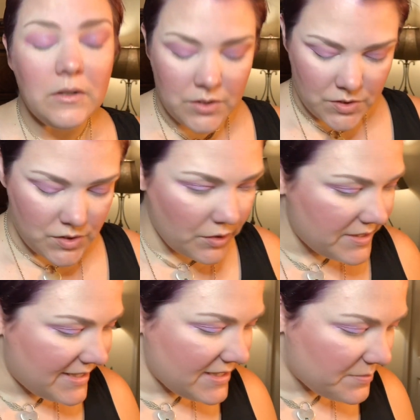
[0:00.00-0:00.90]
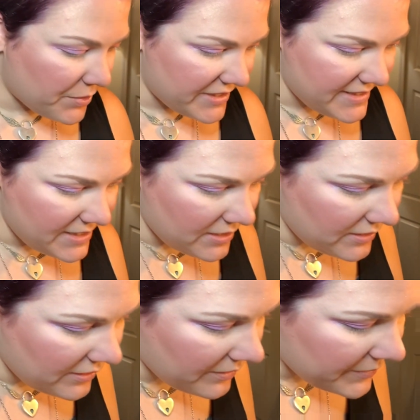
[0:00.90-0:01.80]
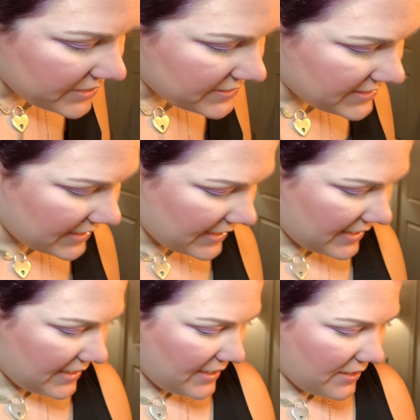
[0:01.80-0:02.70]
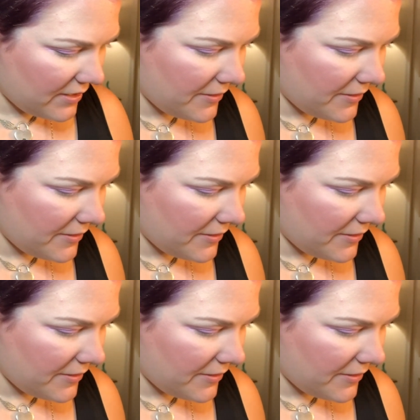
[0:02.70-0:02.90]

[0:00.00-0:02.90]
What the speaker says: So that's pretty. Now I'm gonna take